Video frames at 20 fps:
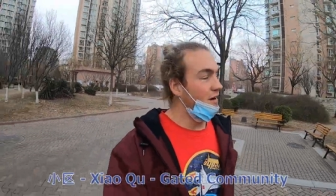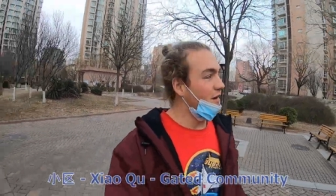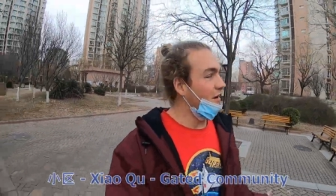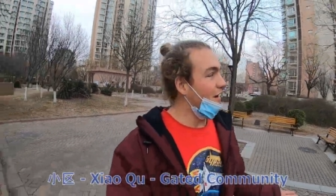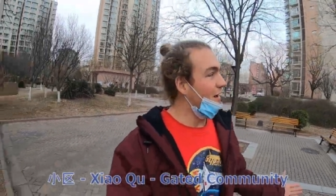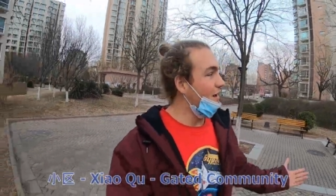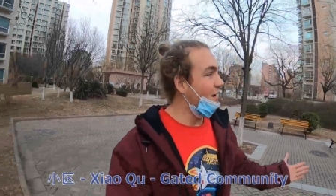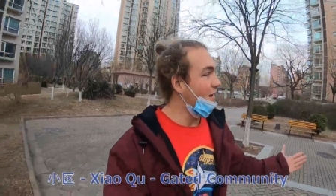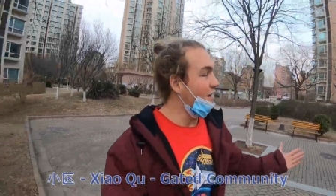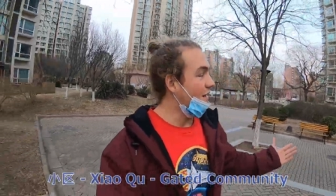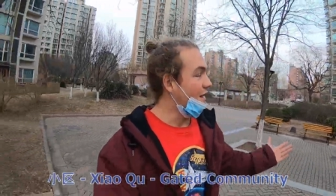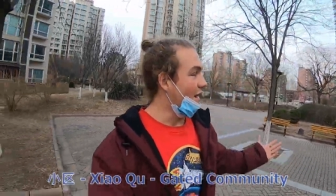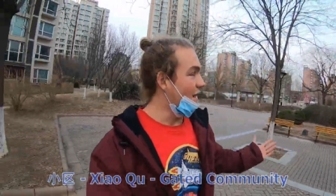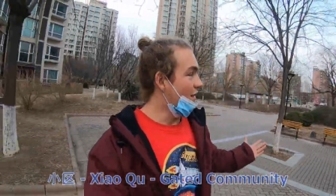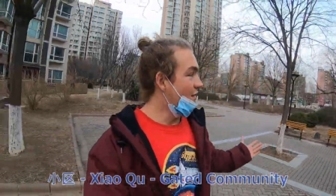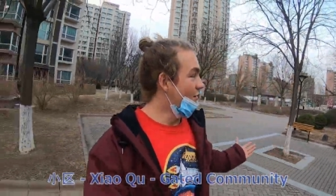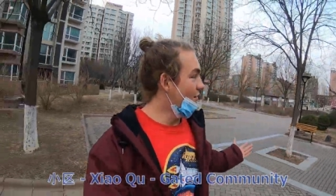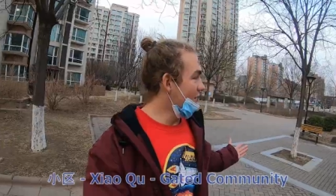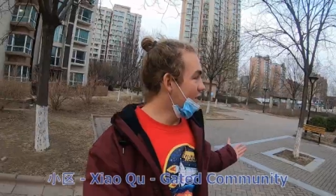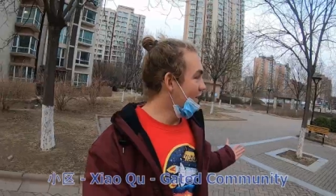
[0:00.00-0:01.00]
yeah
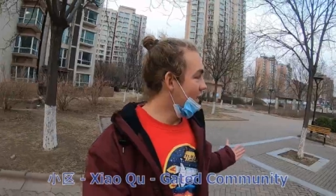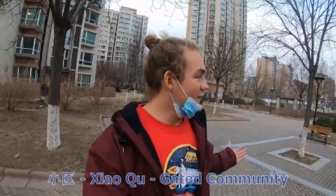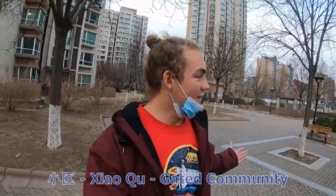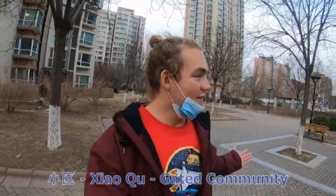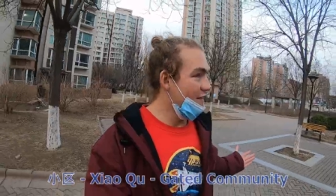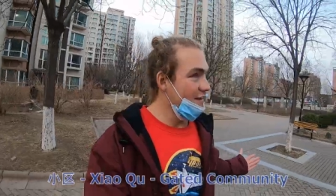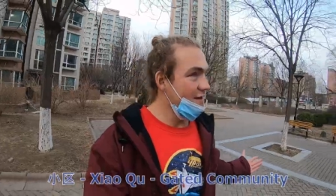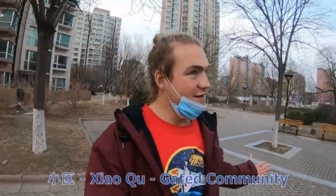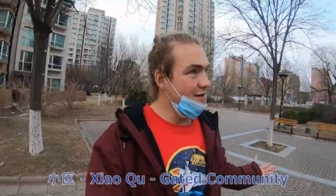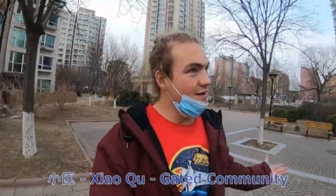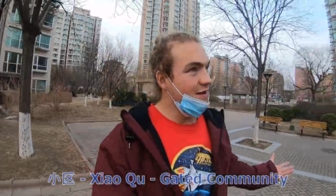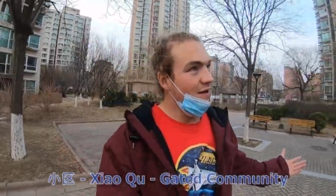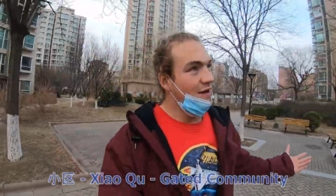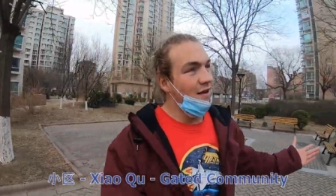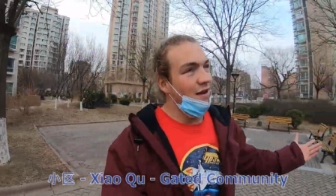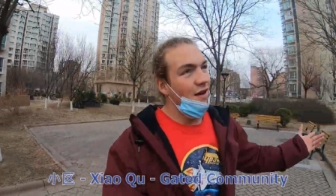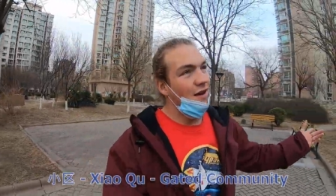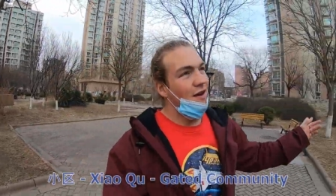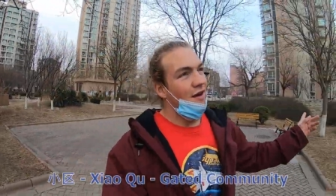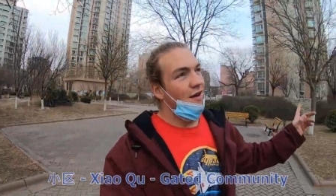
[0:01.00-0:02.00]
can look like this
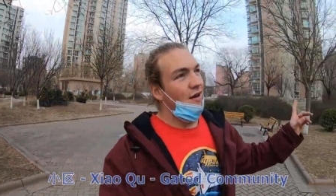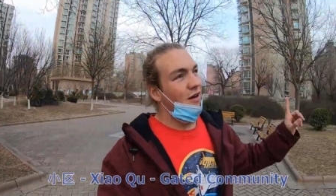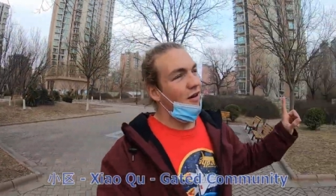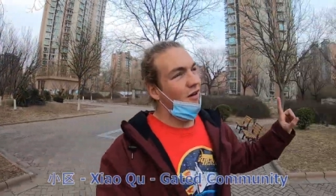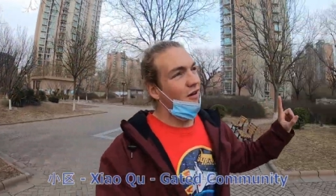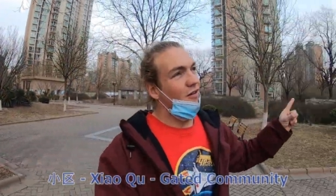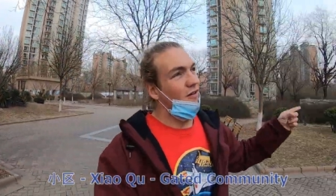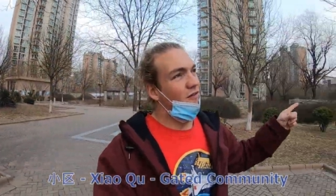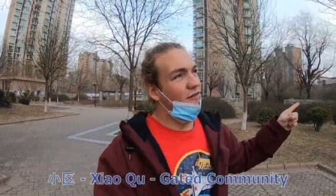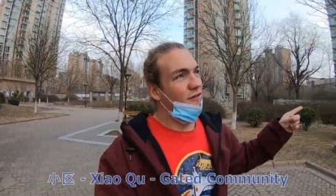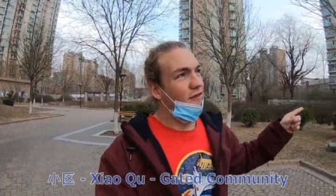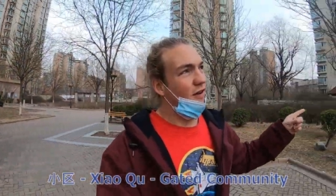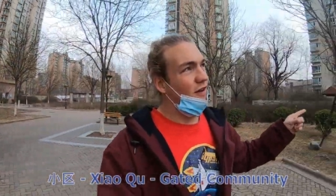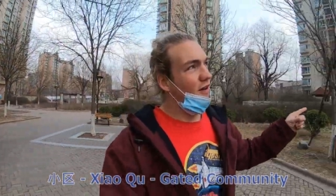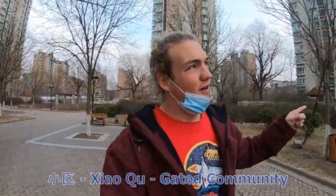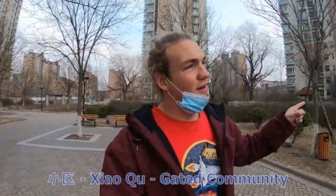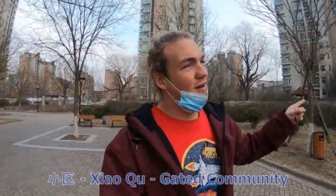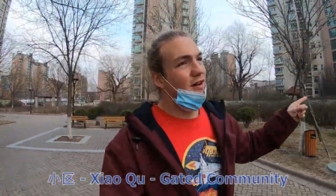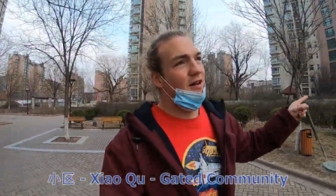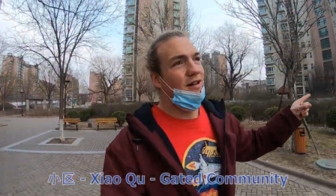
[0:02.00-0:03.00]
of
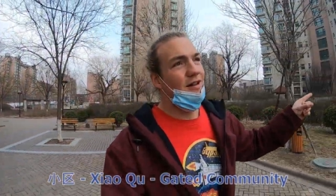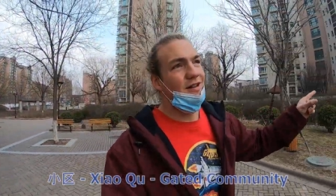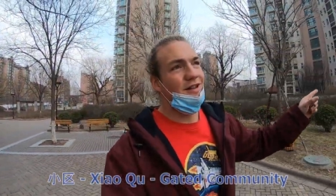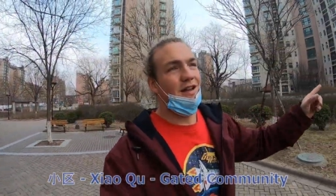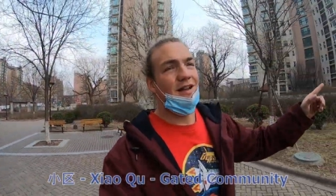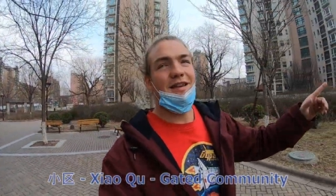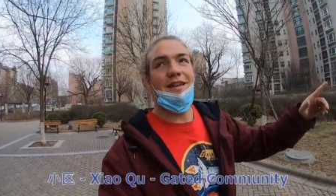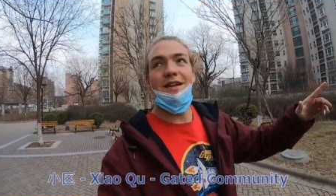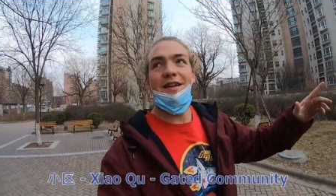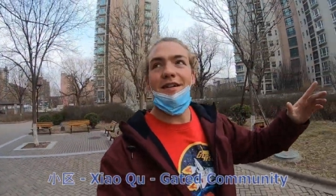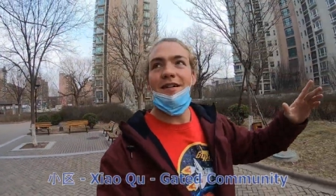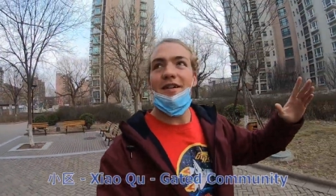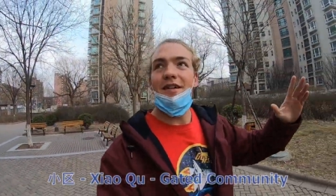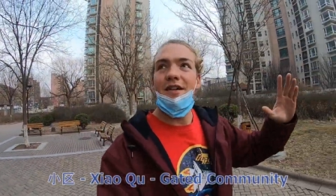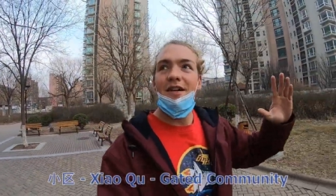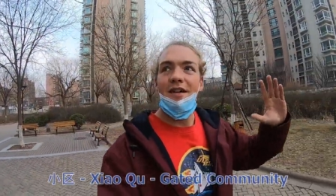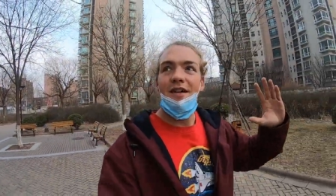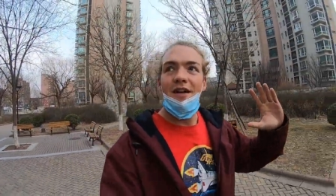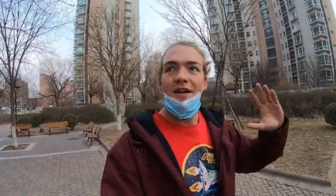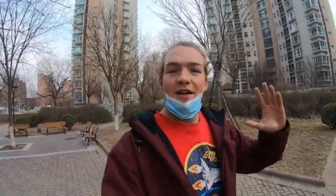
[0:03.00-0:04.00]
uh, it's like here
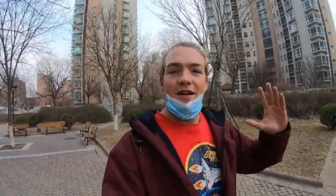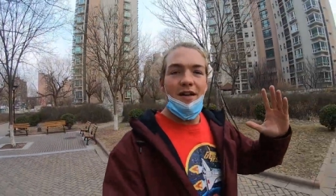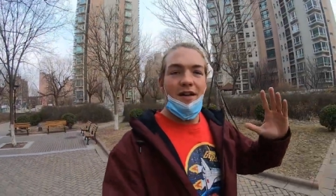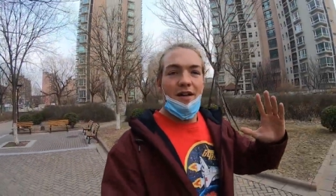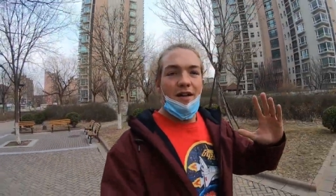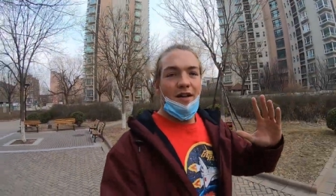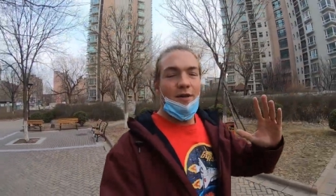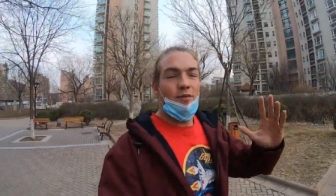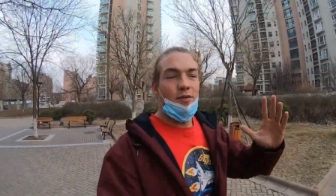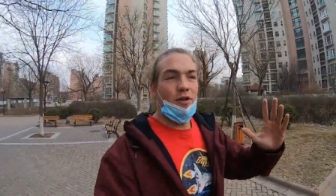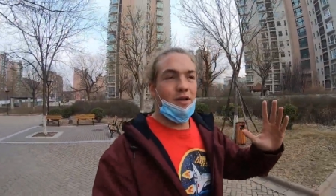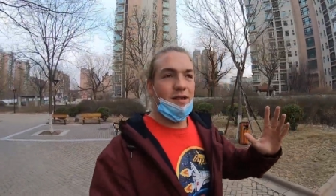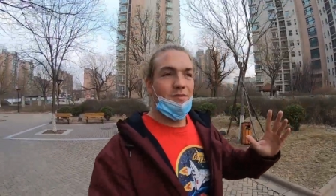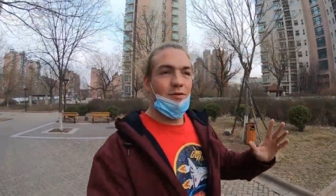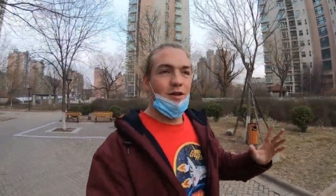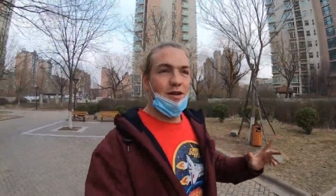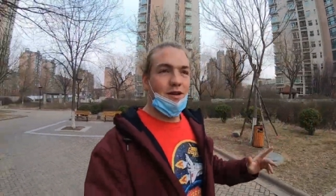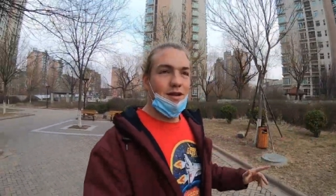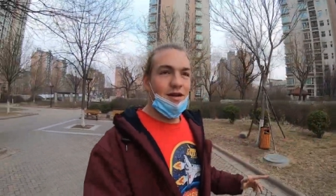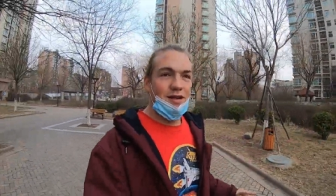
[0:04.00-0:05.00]

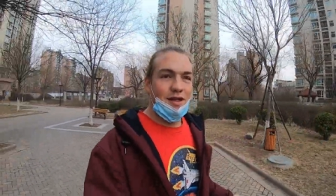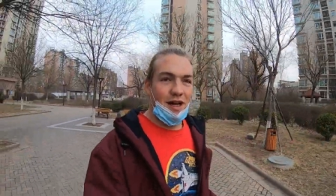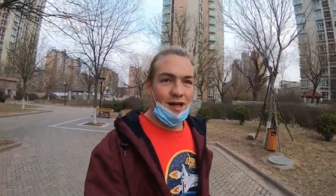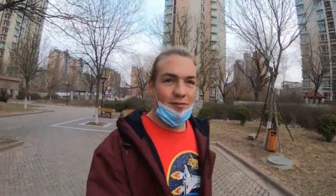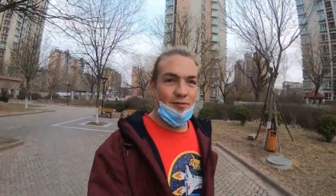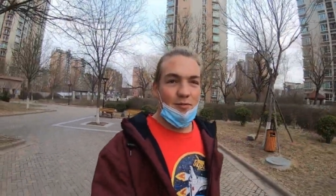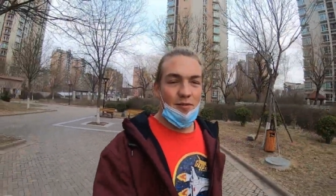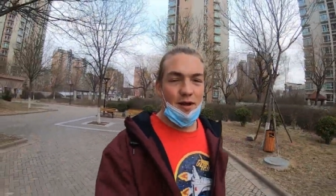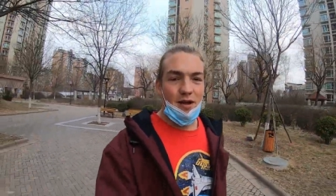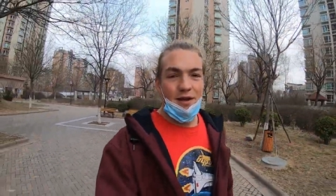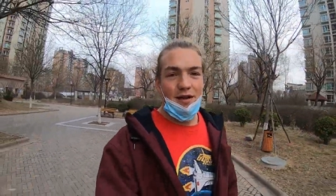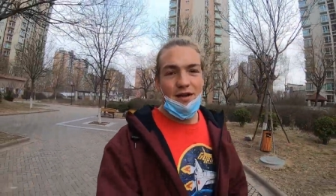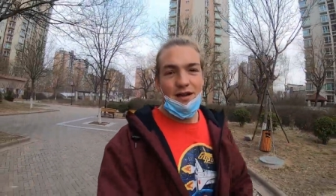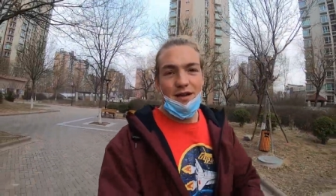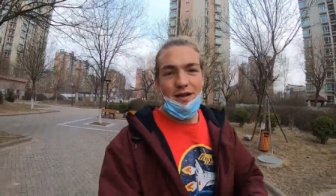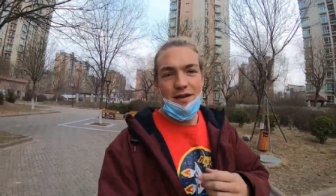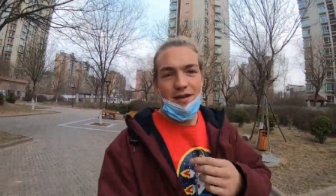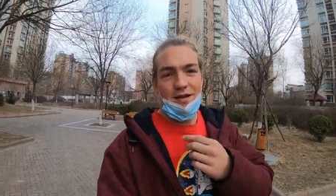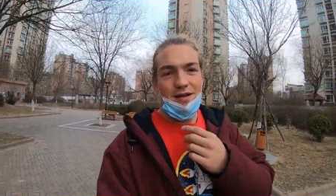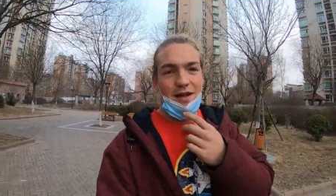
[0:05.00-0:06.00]
approximately 10
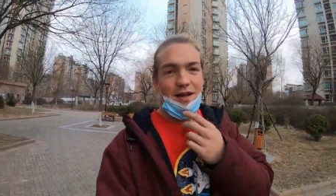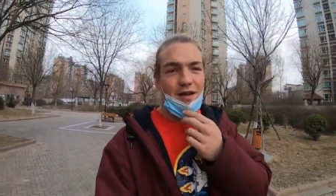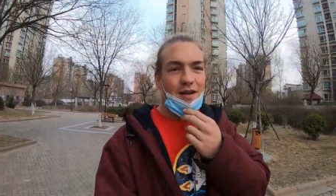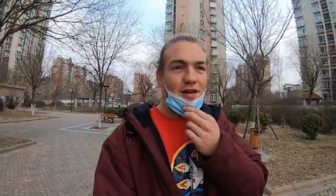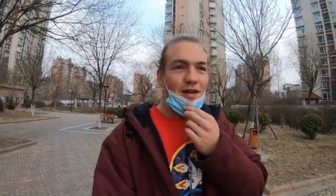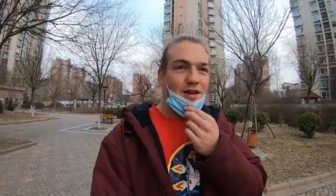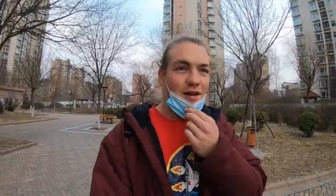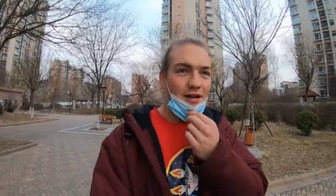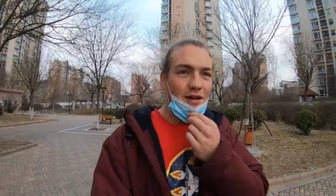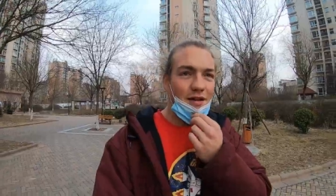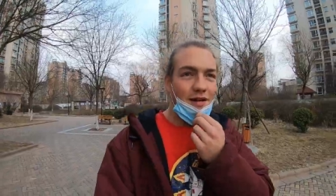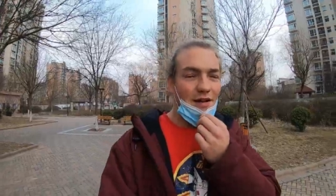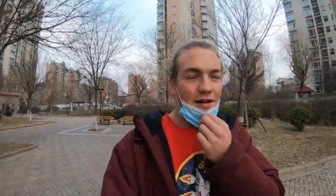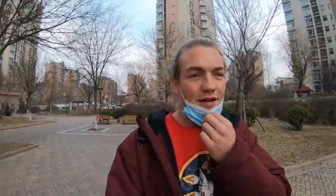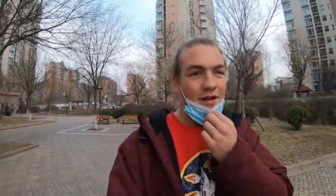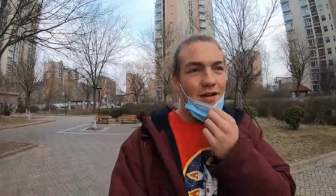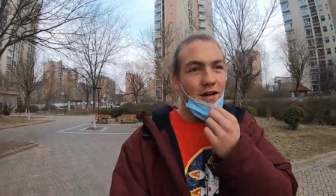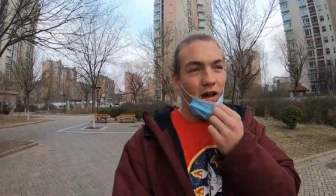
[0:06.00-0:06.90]
buildings in here